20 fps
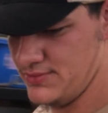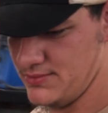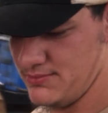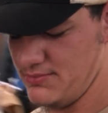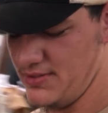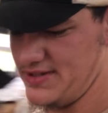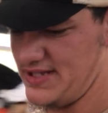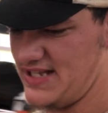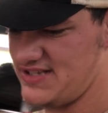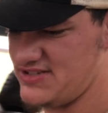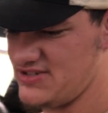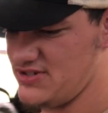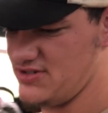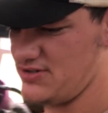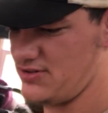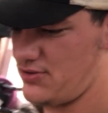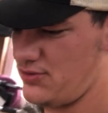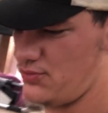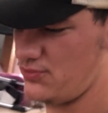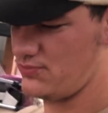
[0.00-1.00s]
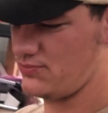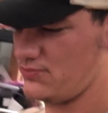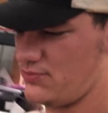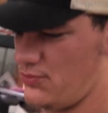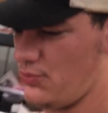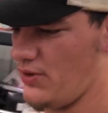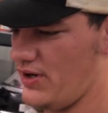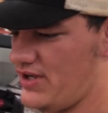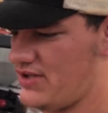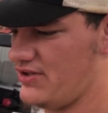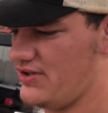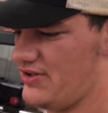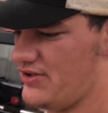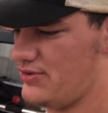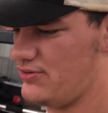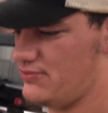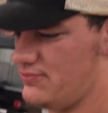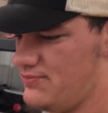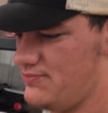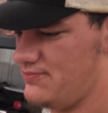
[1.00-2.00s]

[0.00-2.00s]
But that's a quick little